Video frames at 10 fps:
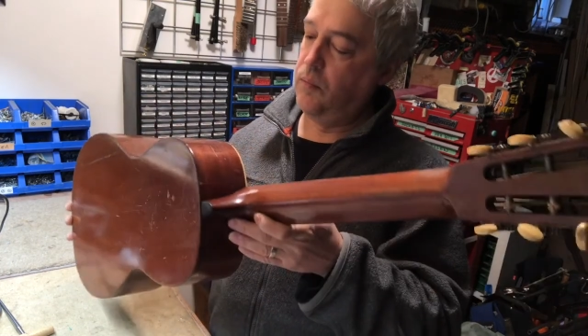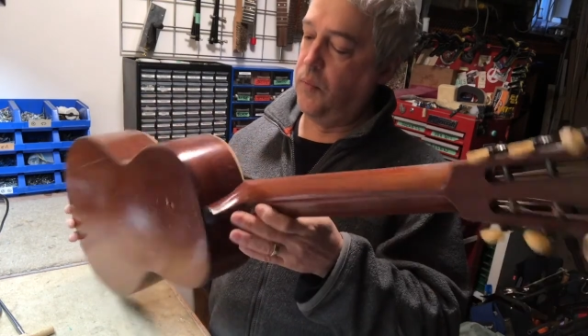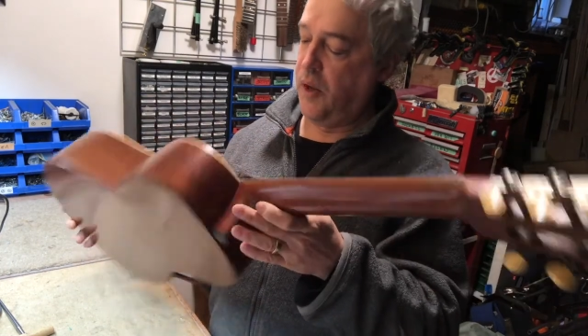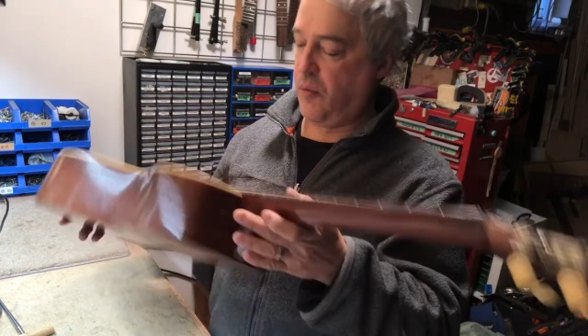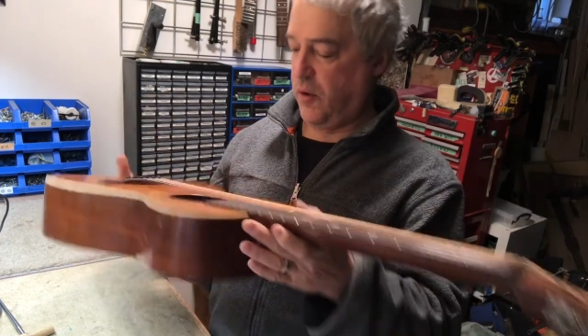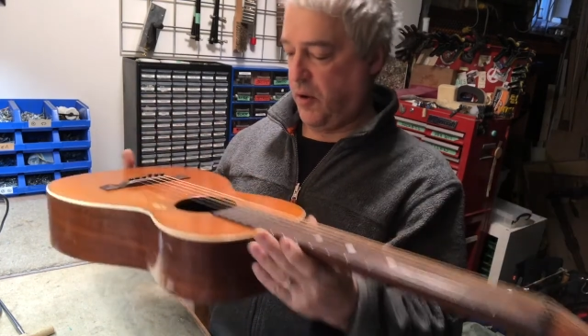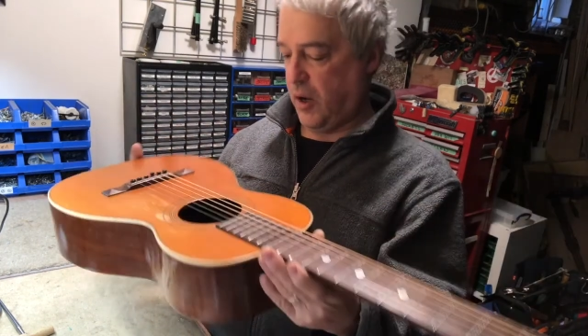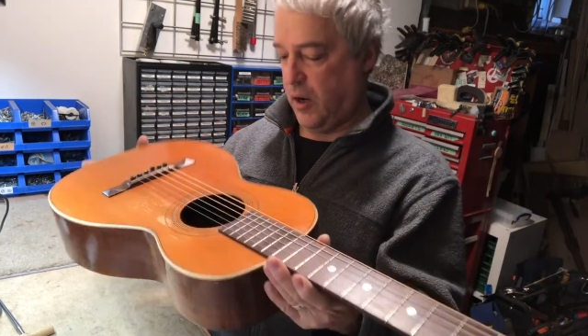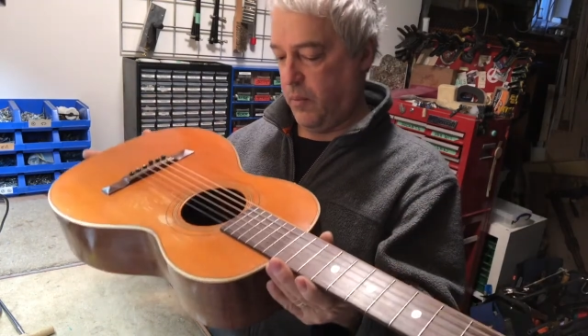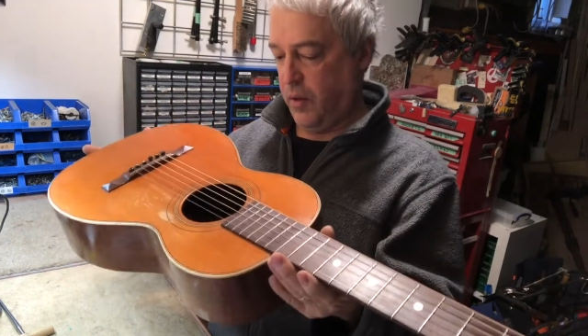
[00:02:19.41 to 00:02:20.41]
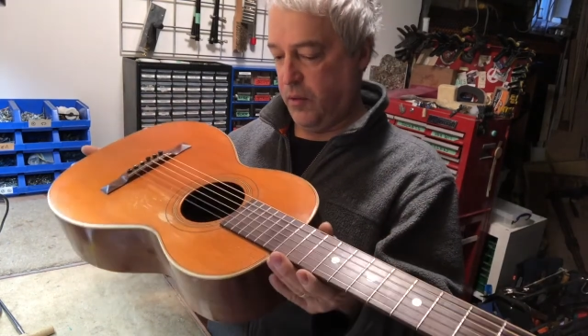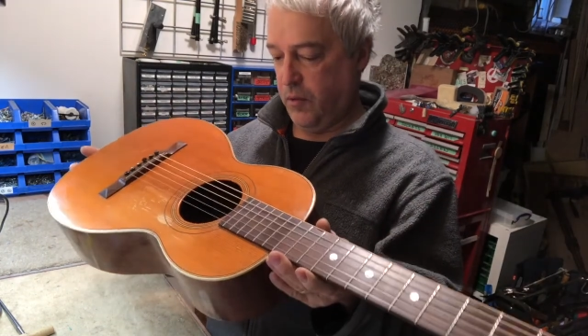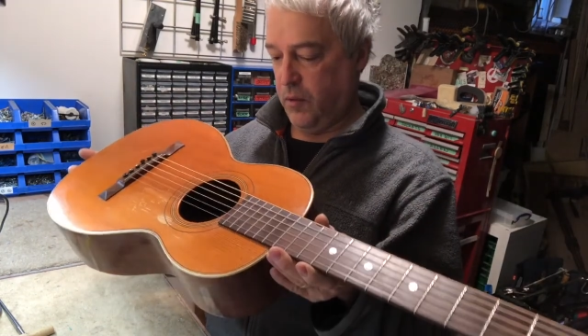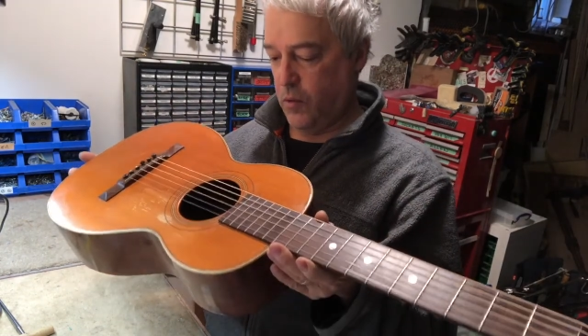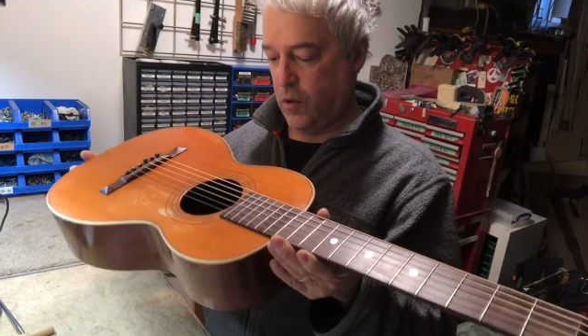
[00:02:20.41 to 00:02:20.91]
This one's kind of been through
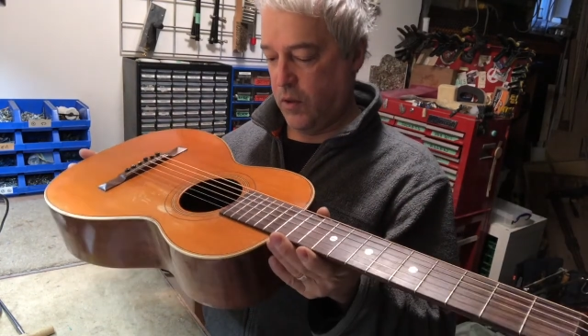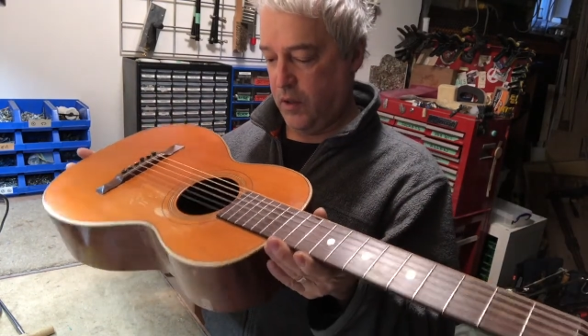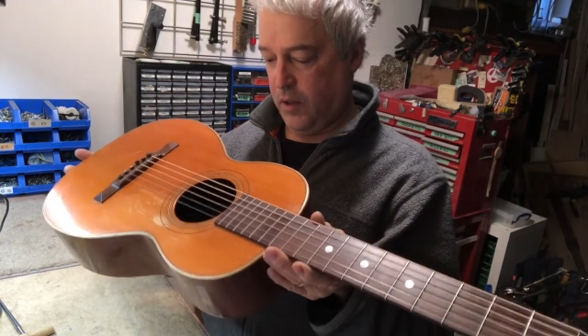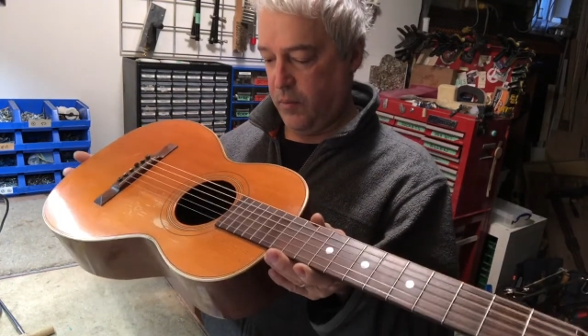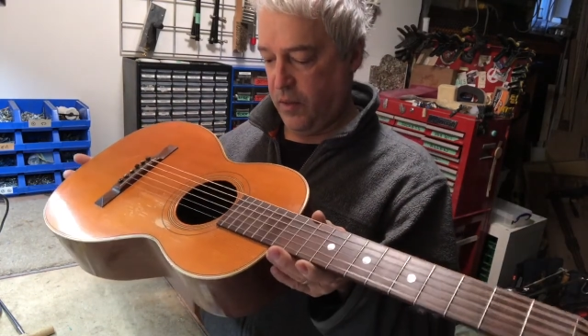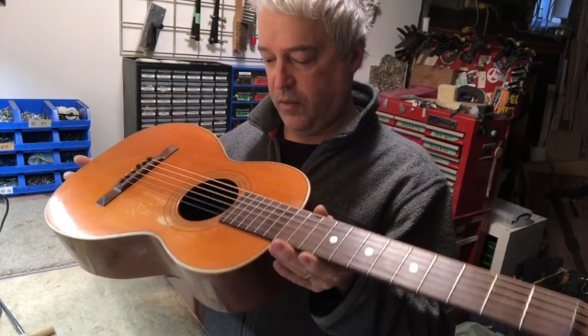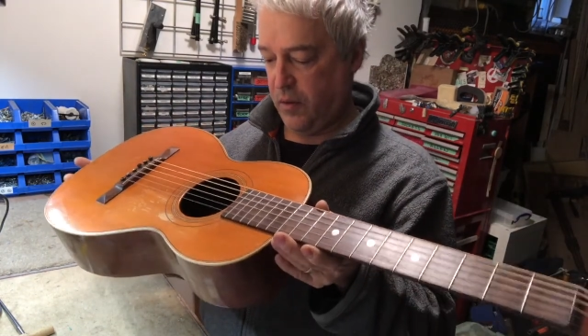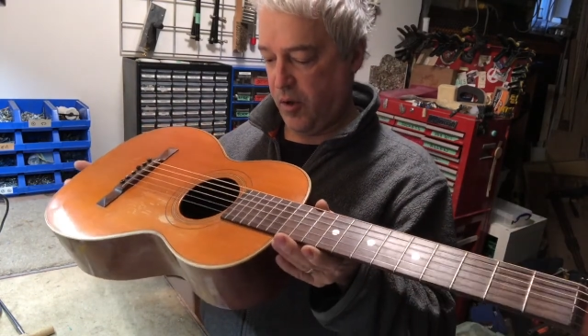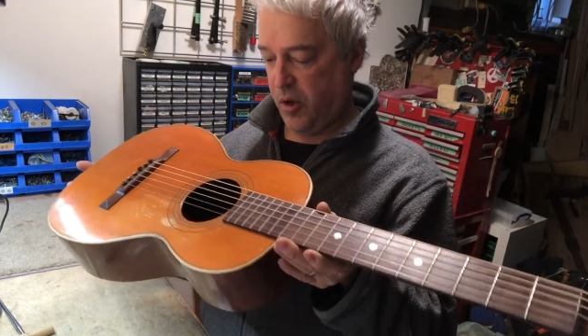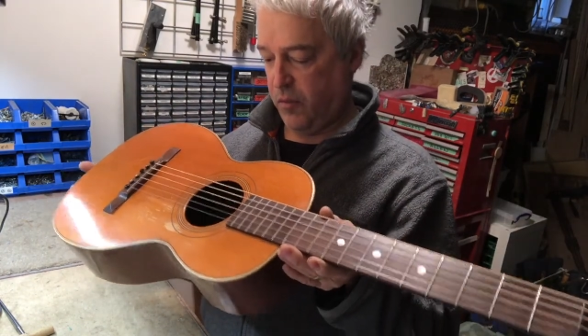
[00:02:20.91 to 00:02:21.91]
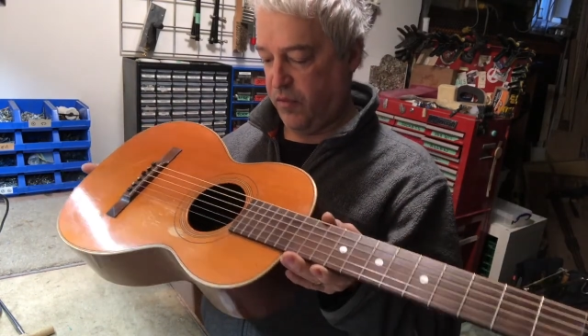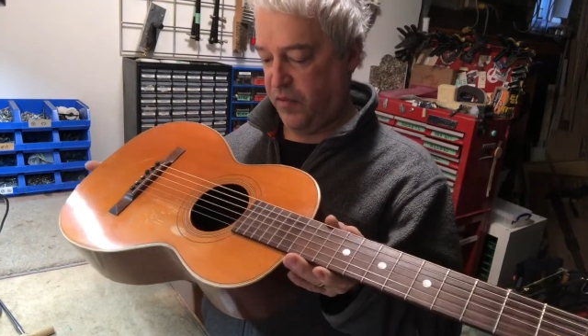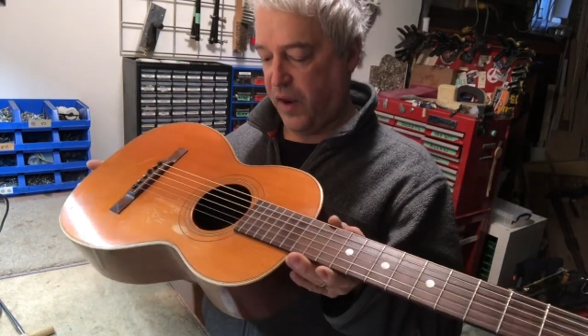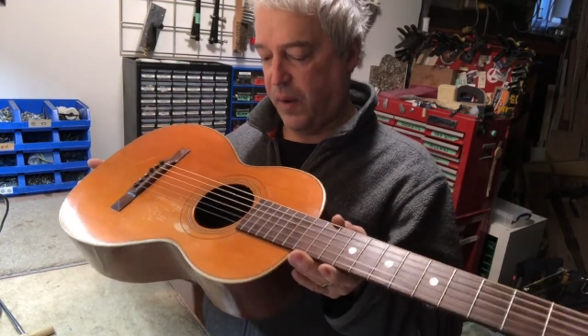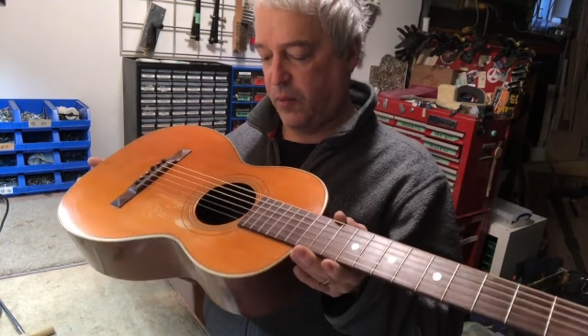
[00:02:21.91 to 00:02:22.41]
the war a little bit. There's some
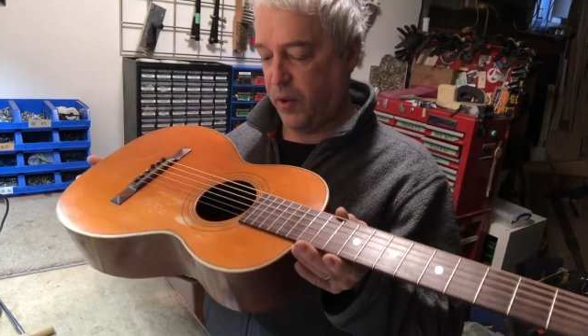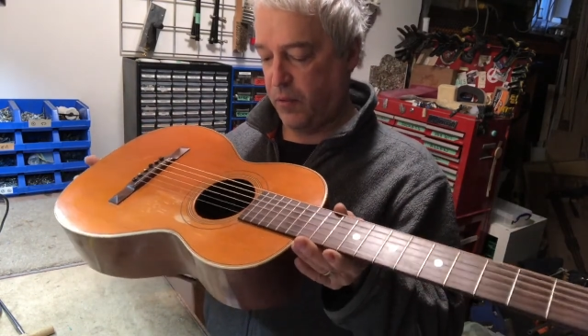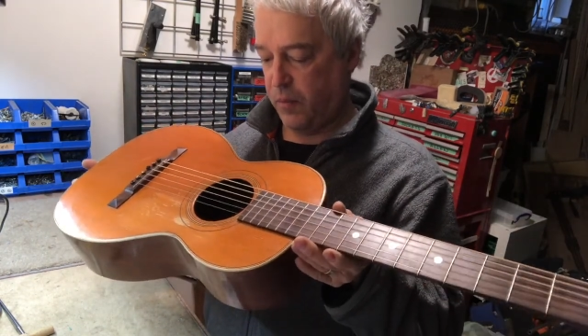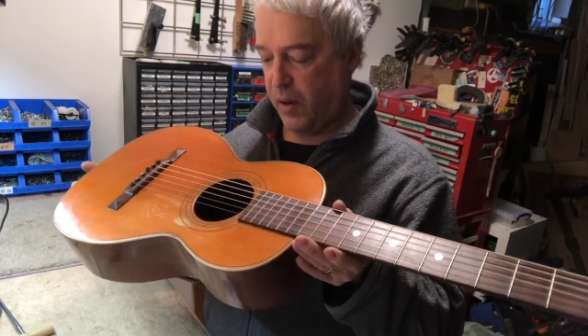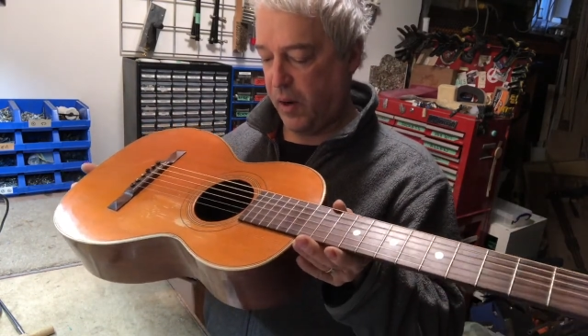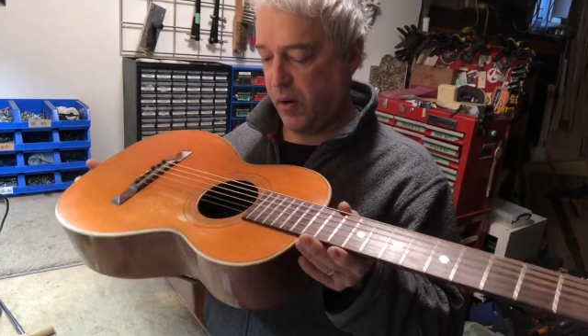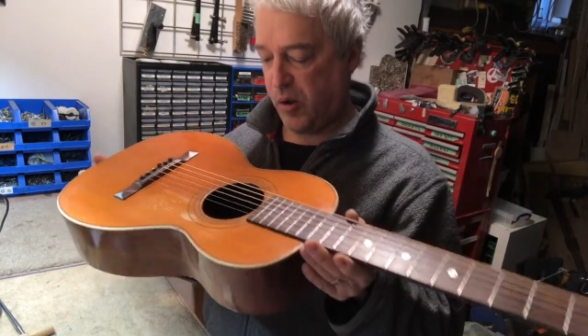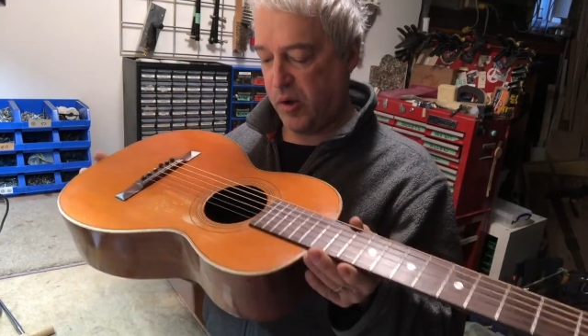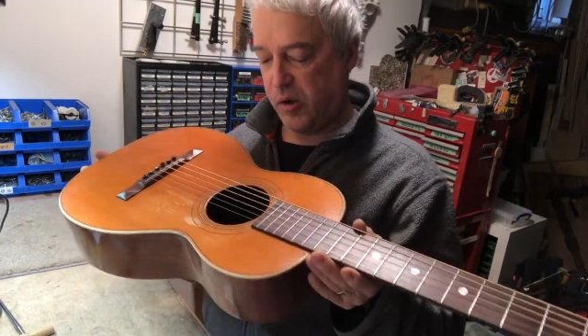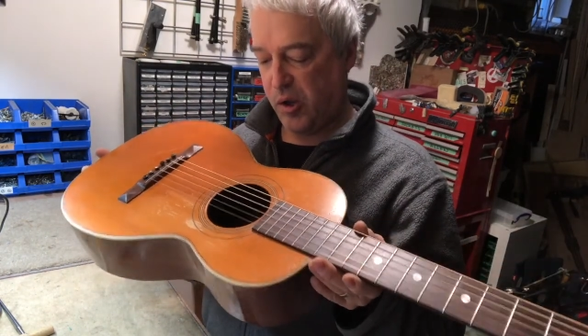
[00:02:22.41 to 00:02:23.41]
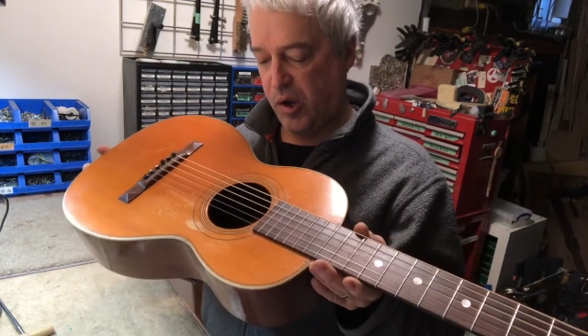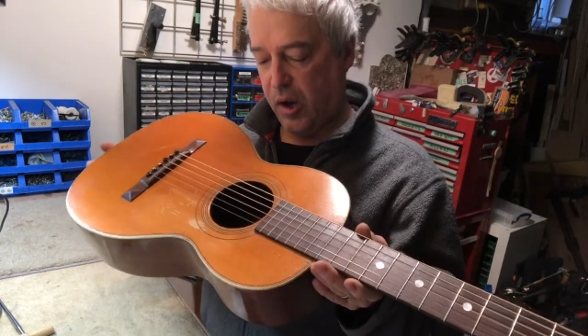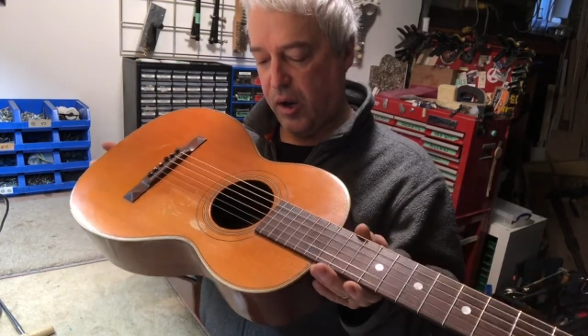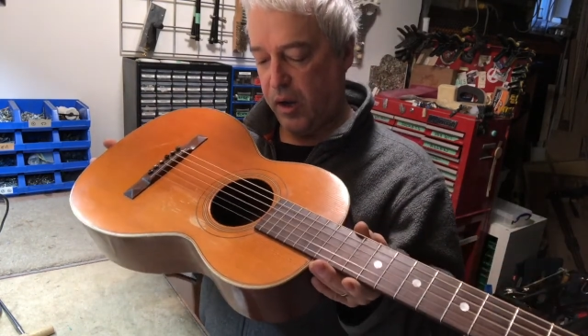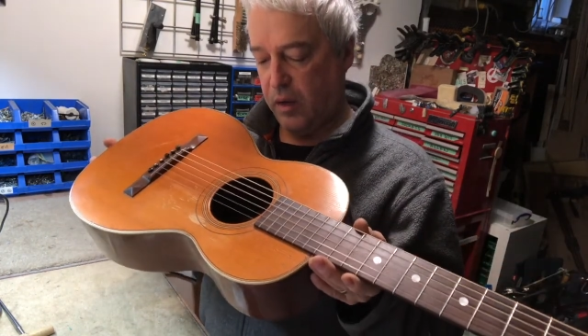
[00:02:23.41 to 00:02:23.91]
fabric repairs
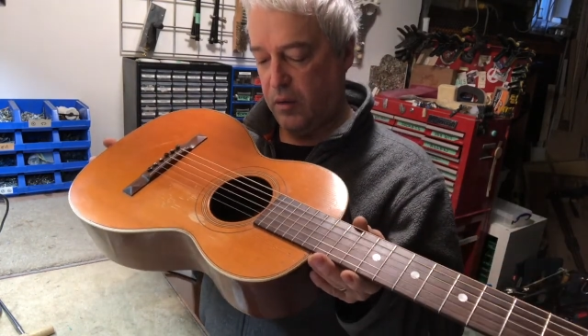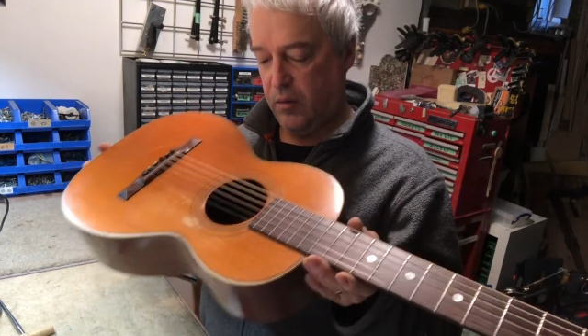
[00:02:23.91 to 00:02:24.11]
inside.